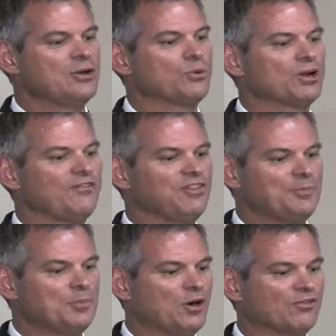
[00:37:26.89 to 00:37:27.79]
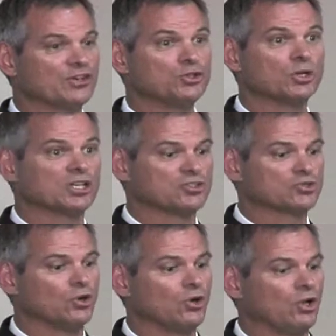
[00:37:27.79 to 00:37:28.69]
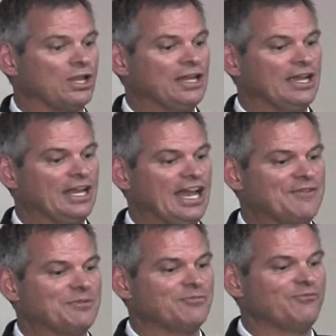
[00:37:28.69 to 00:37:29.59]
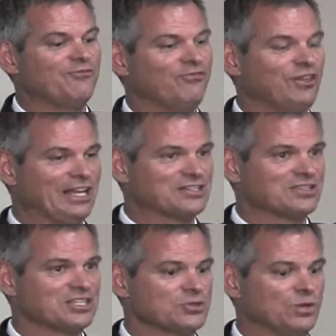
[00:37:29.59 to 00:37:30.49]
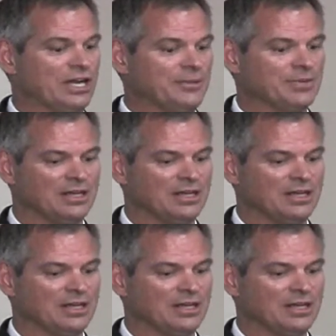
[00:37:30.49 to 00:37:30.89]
we're going to flip them over and do a control and have them flex this way.